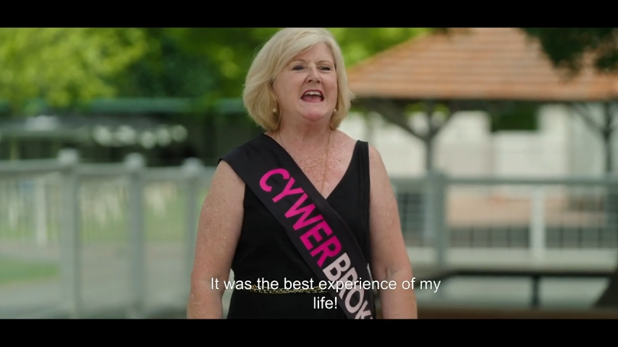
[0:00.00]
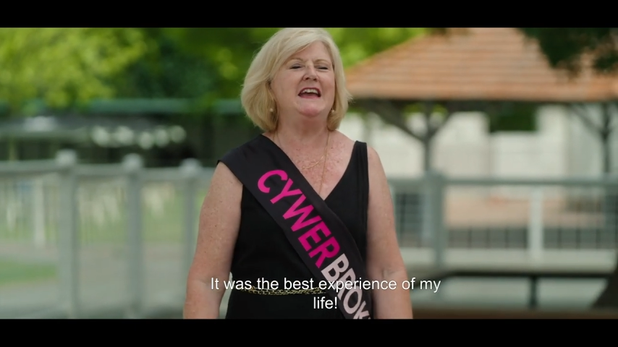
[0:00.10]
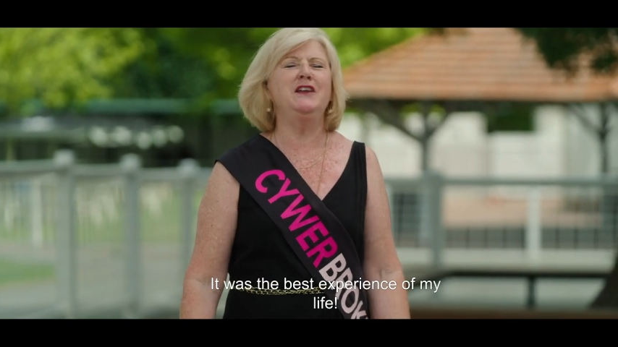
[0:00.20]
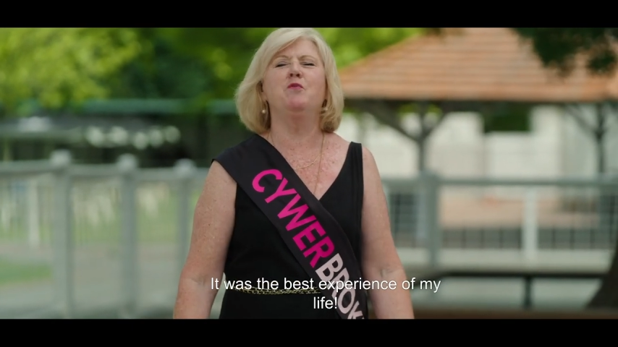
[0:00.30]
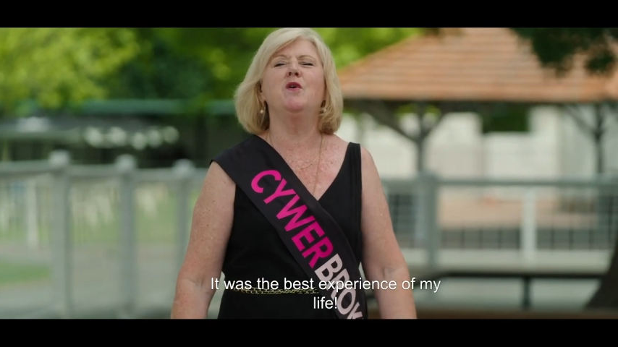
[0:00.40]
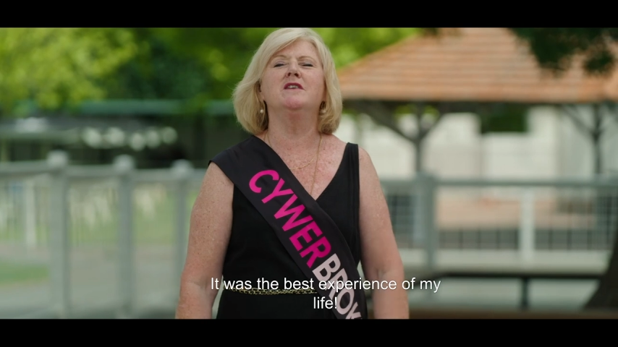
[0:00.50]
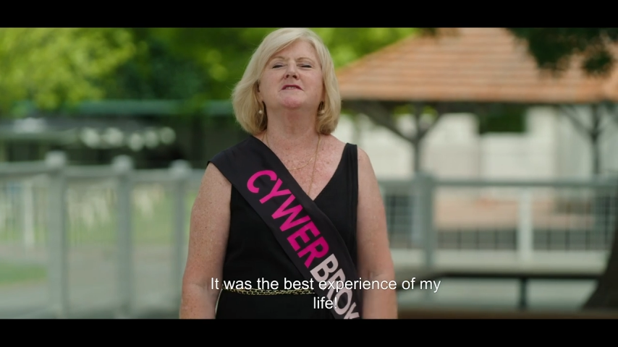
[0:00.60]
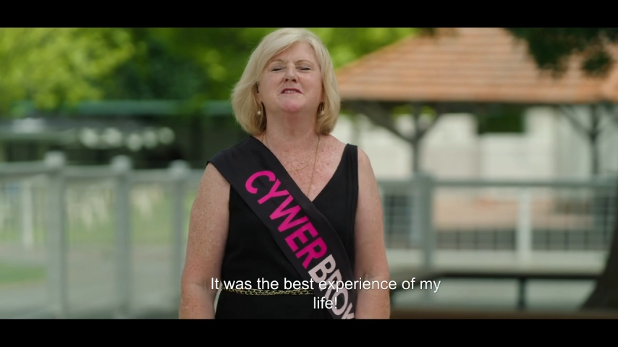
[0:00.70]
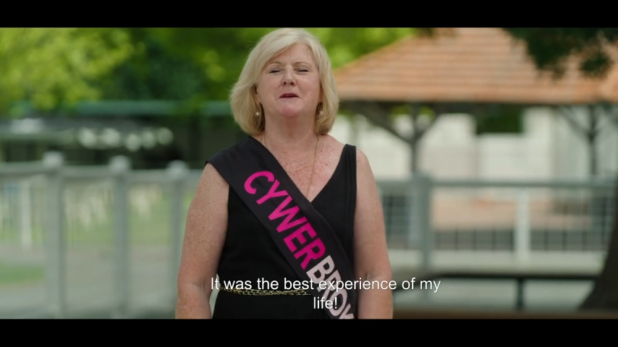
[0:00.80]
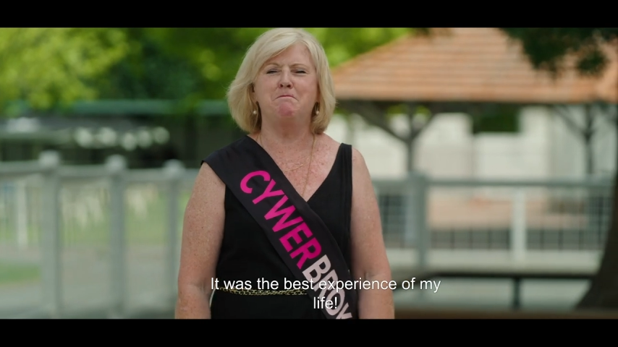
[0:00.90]
It
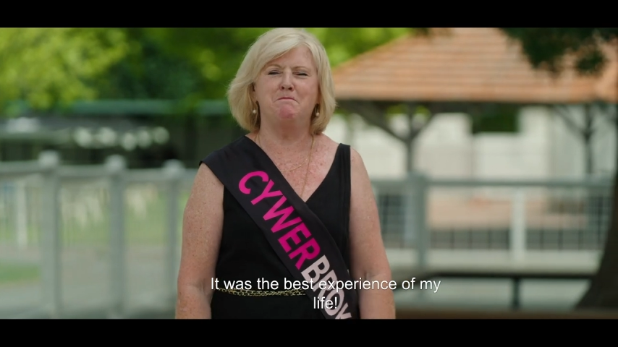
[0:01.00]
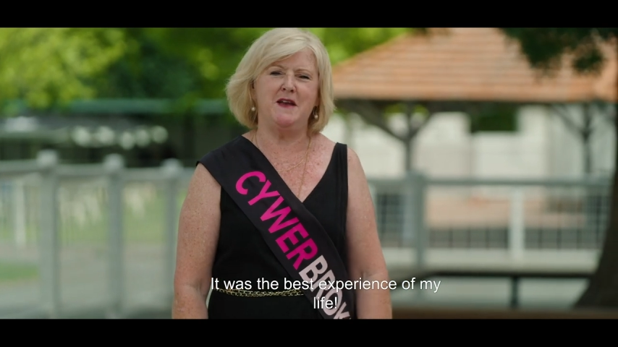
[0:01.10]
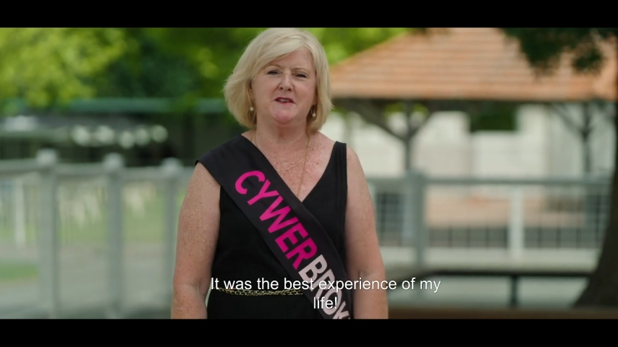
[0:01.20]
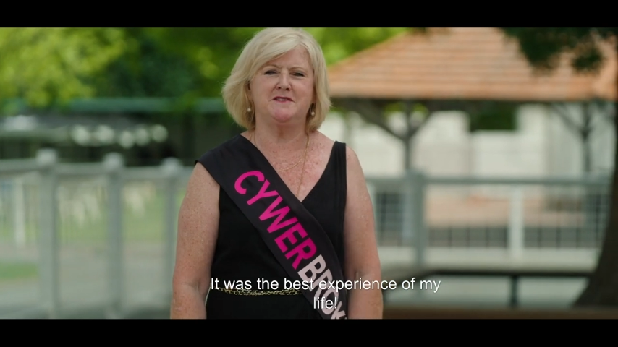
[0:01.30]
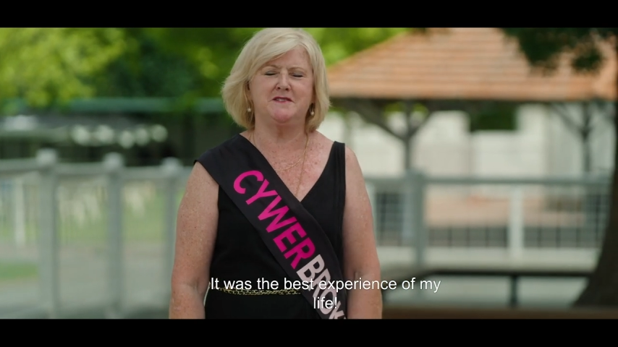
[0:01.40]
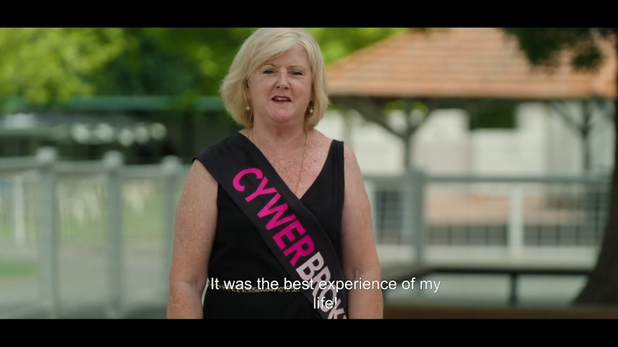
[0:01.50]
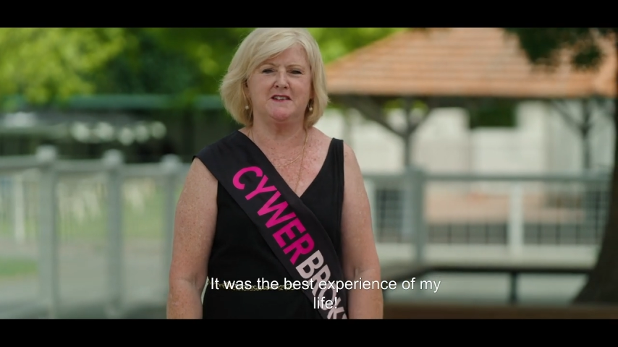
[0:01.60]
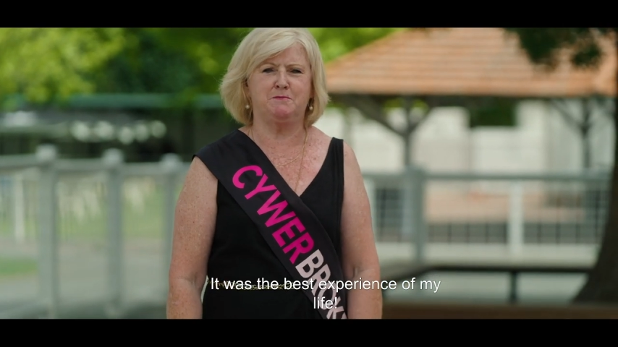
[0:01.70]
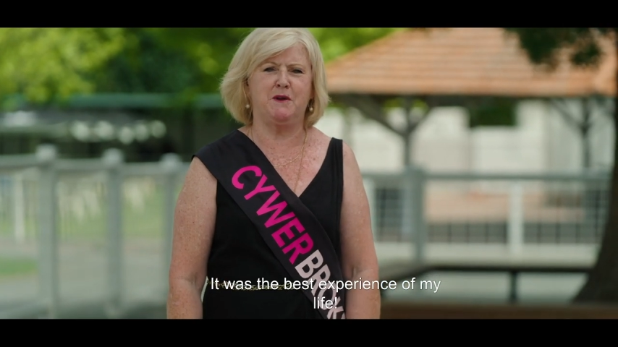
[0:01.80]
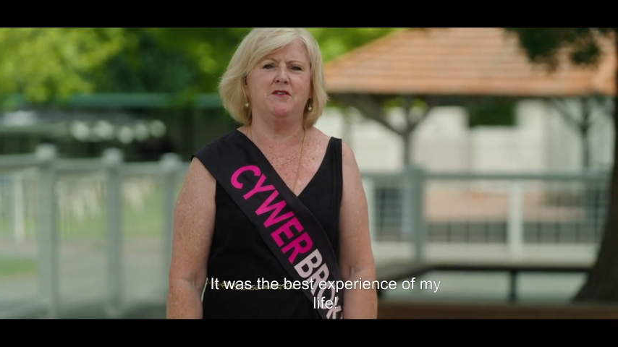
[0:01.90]
was the best
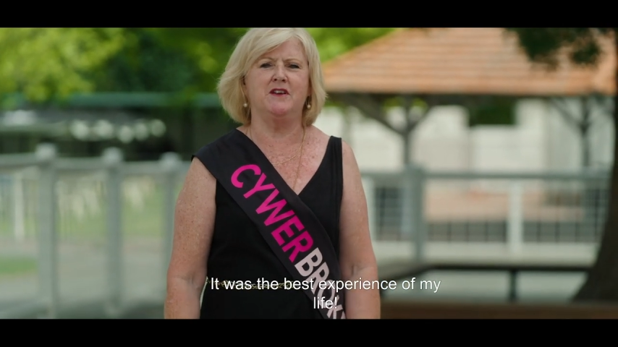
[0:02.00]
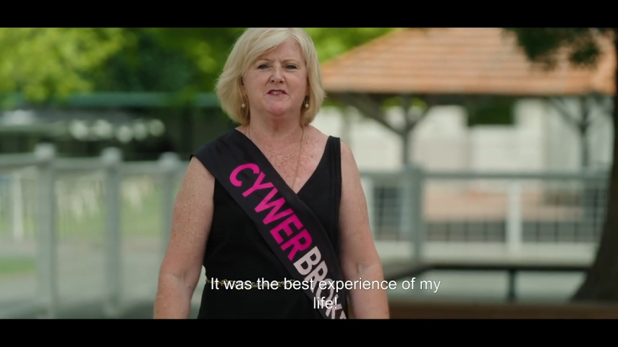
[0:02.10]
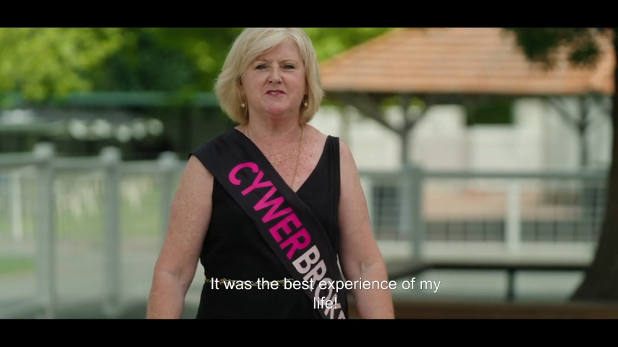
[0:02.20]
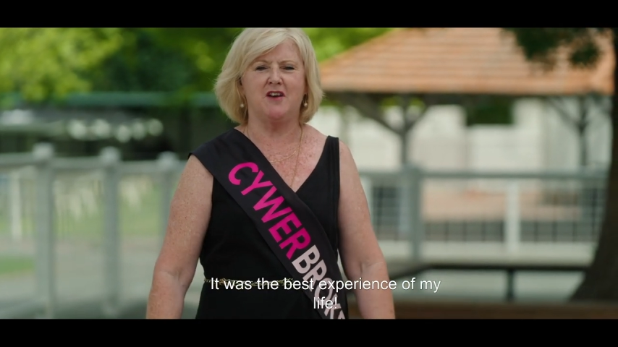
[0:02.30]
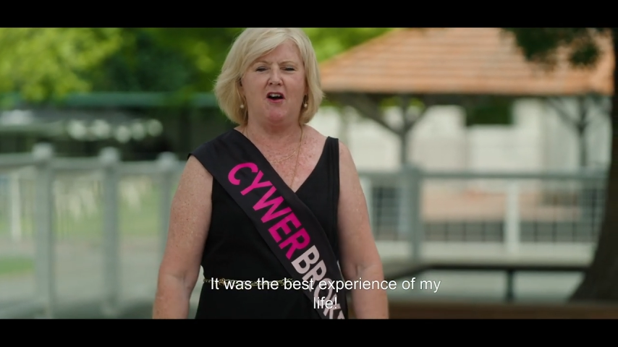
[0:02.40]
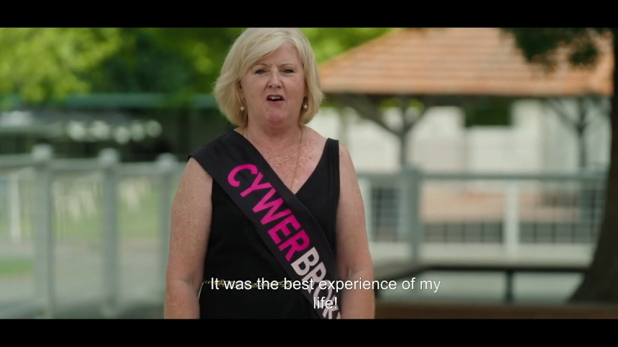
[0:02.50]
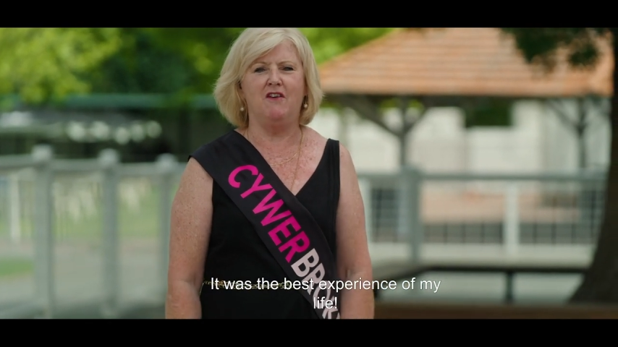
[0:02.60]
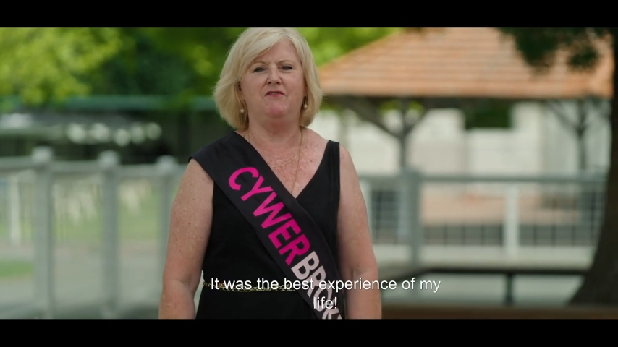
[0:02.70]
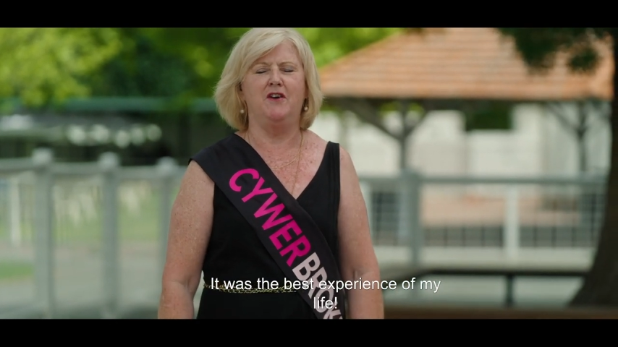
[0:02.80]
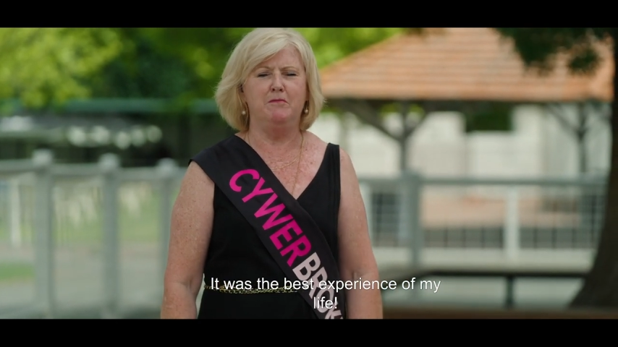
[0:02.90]
experience
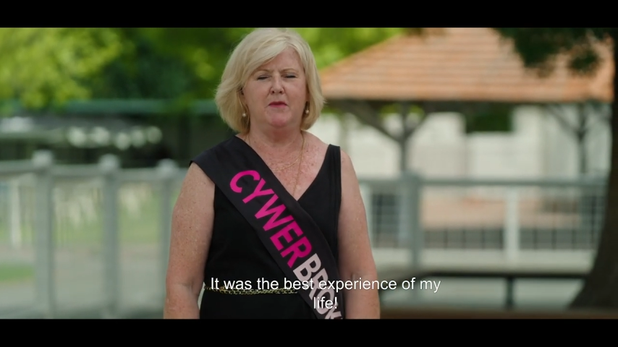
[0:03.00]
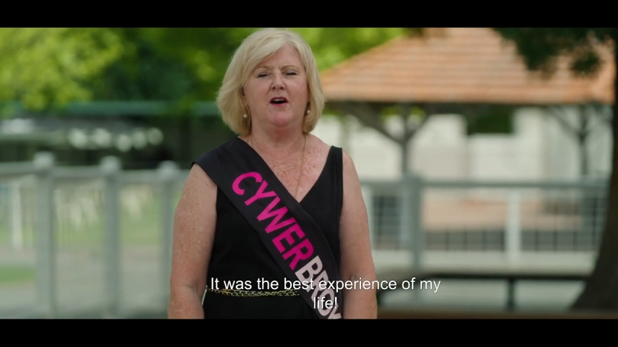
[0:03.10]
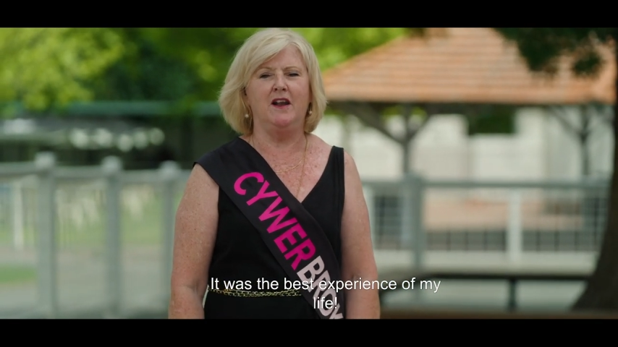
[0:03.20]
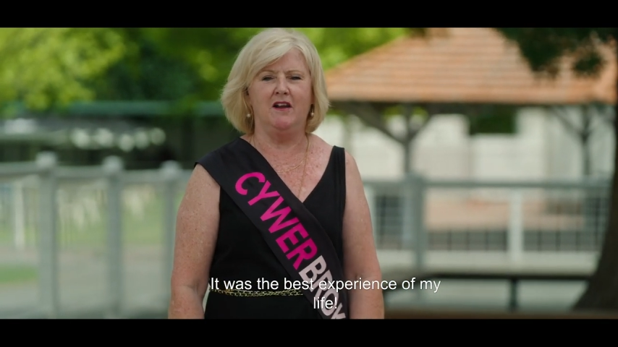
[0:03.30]
of my